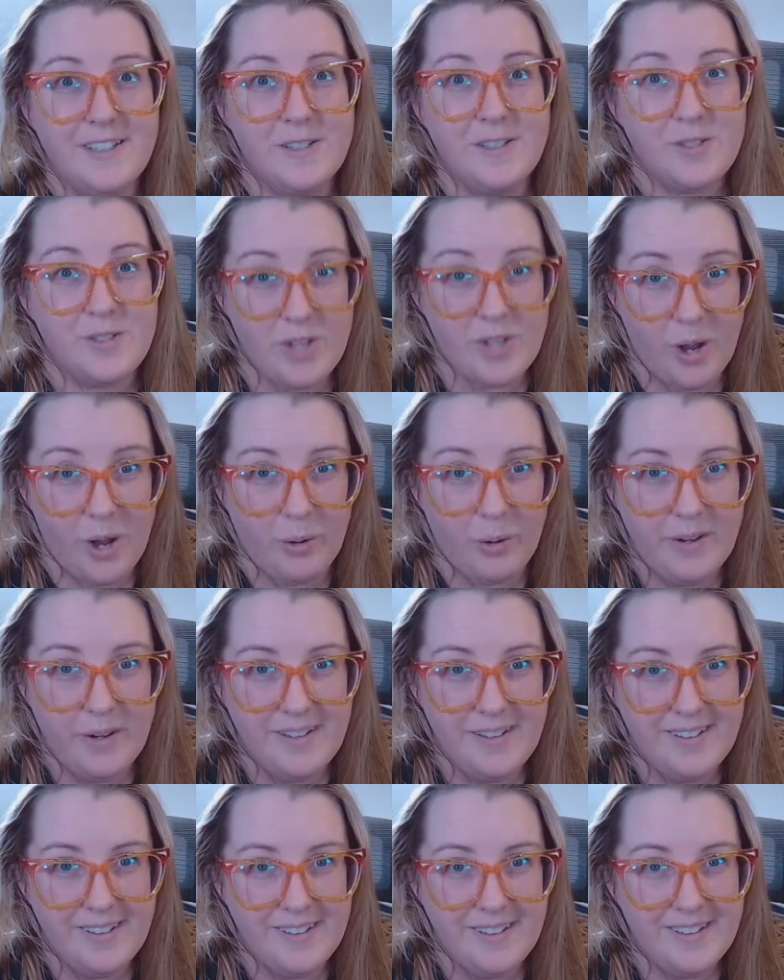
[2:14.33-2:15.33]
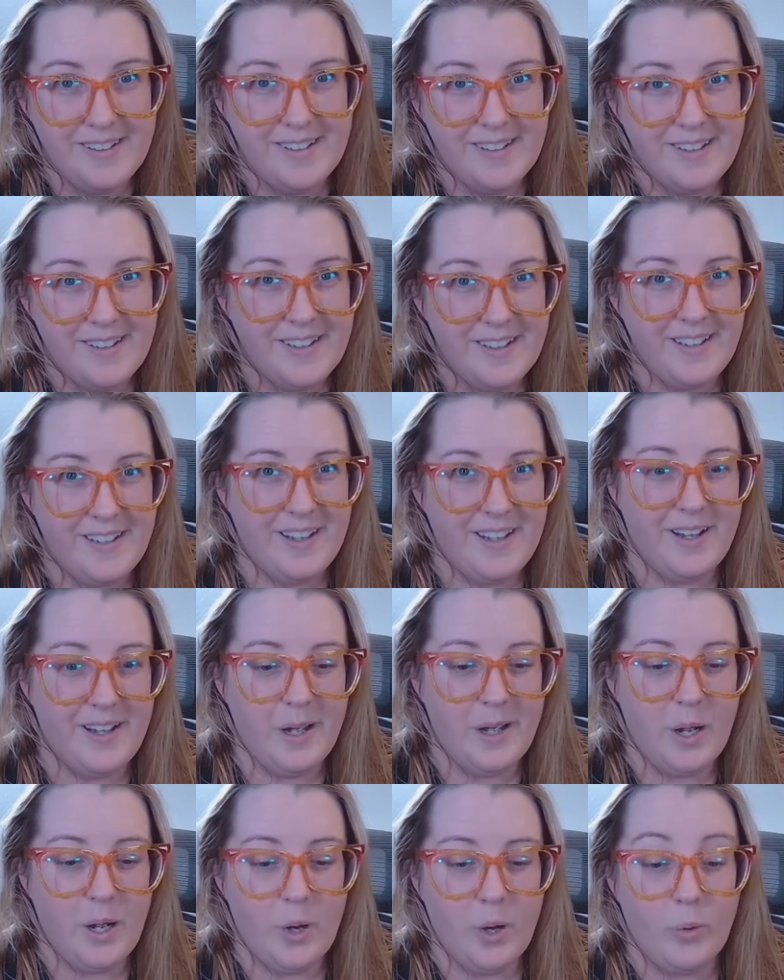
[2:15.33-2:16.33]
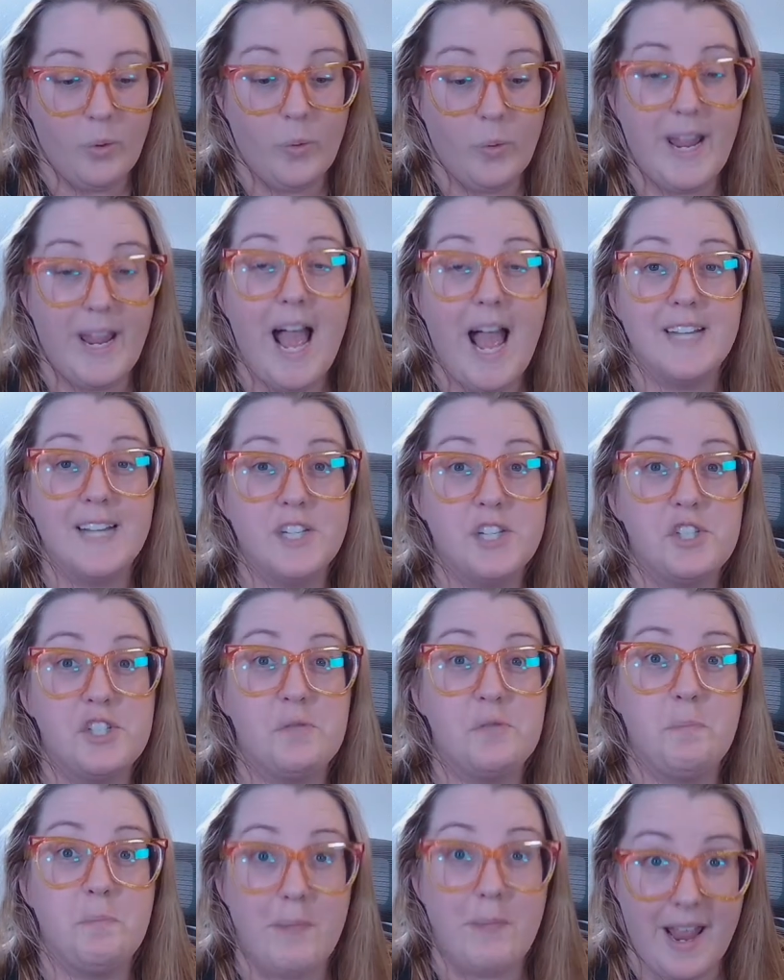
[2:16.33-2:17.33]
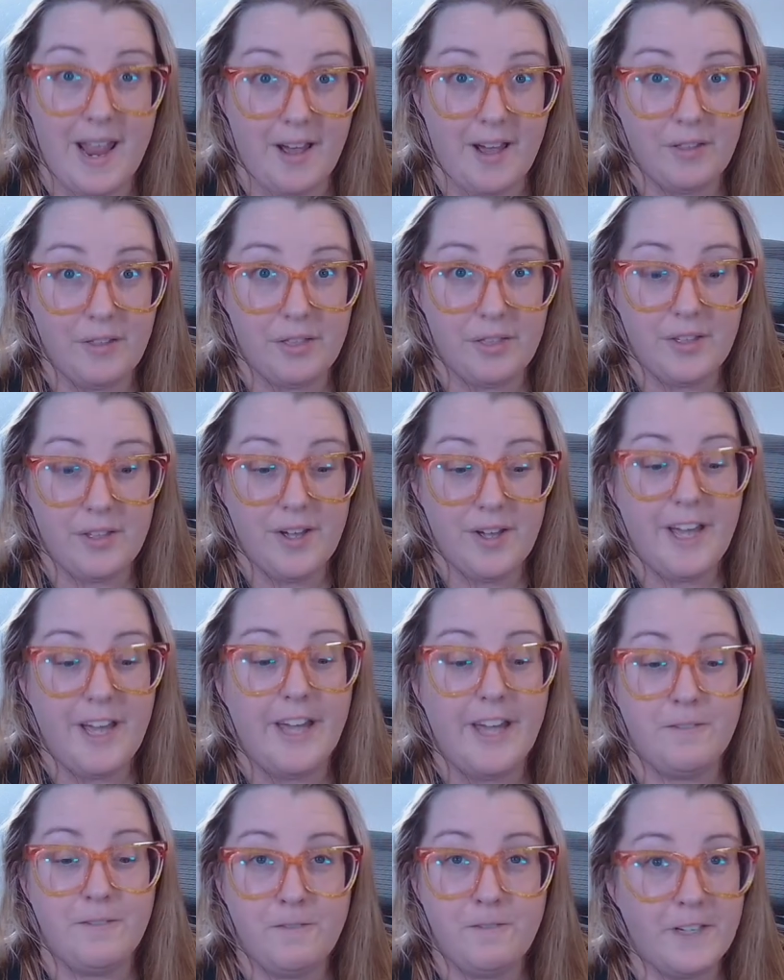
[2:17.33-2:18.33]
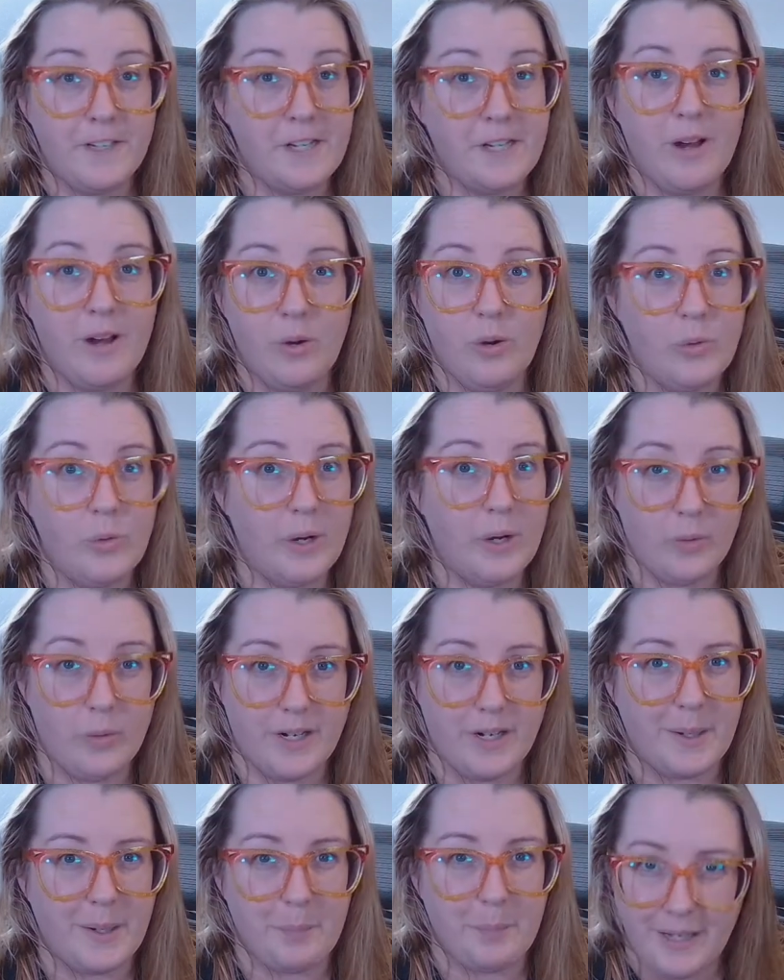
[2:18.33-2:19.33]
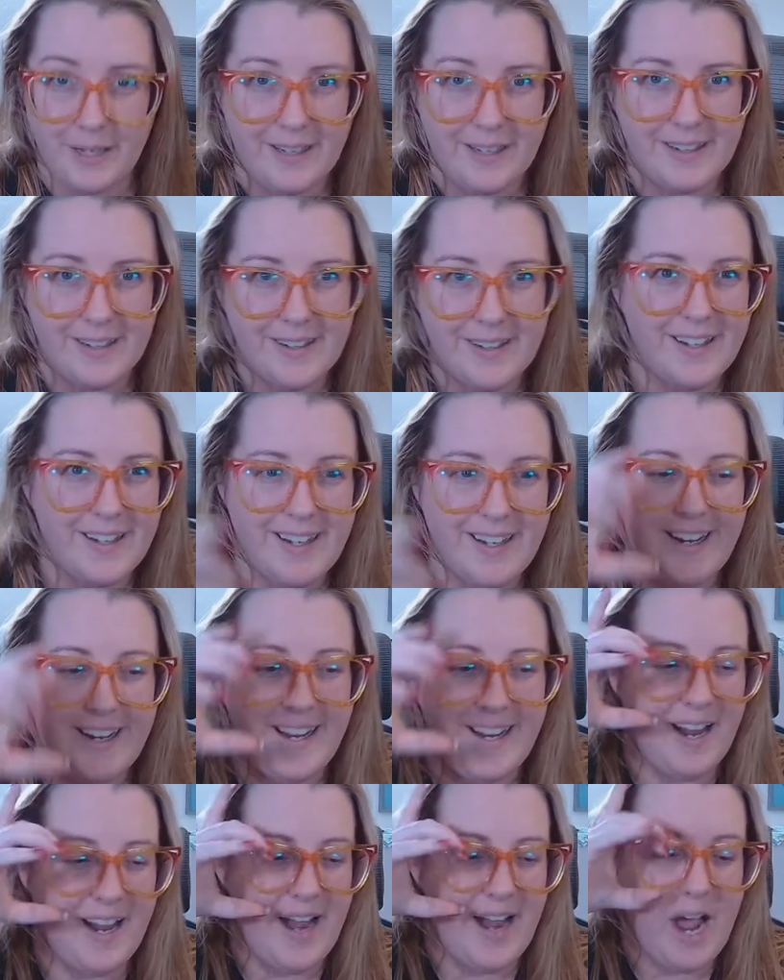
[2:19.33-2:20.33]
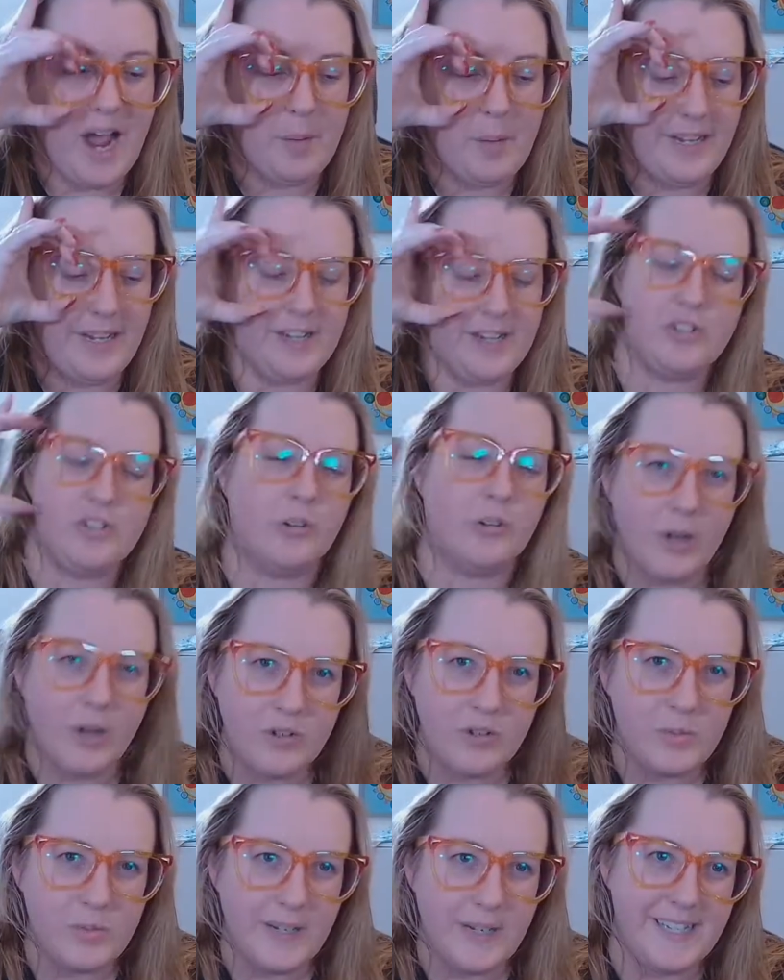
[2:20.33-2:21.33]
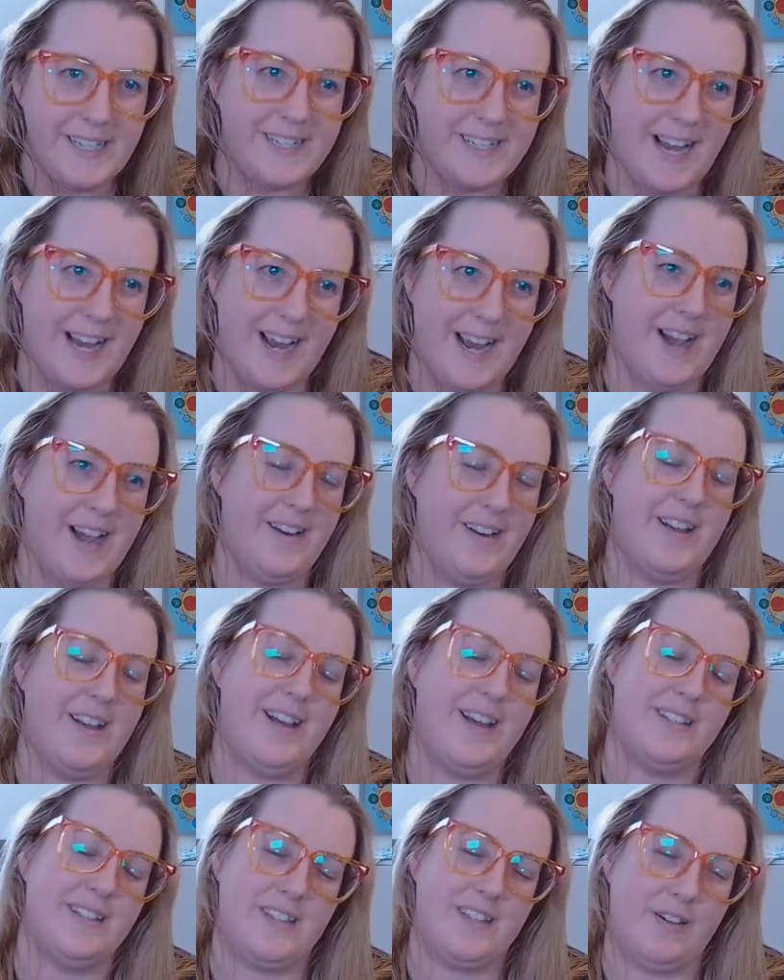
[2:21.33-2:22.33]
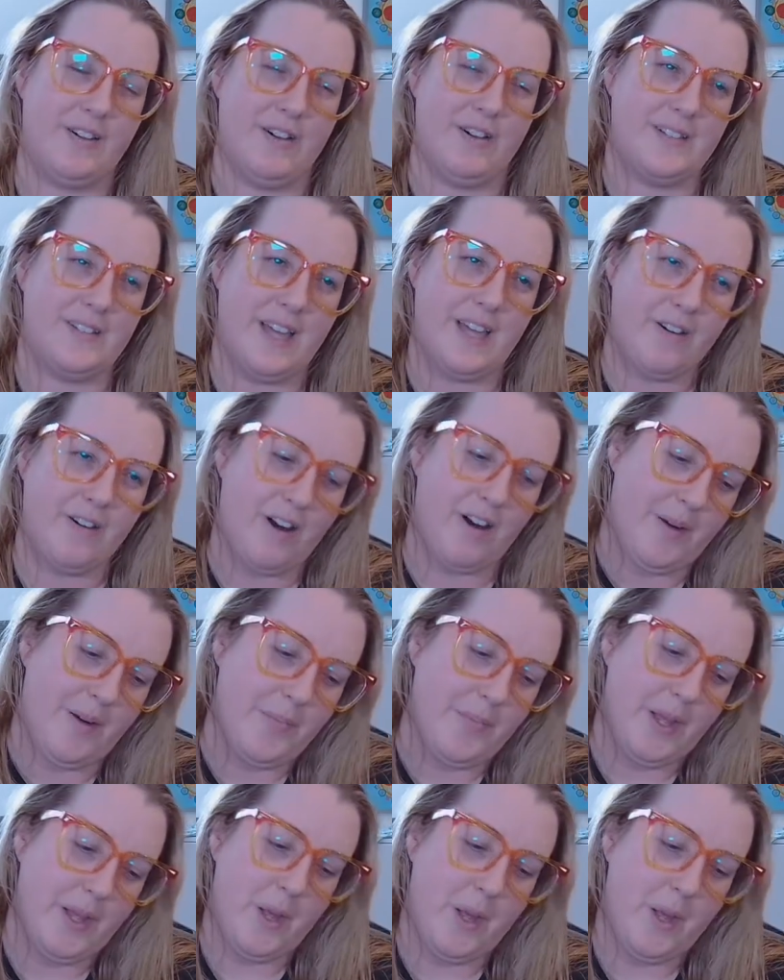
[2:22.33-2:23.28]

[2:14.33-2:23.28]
So we had to do math and figure out where we're gonna be and how many extra rows we need to add, etc., etc.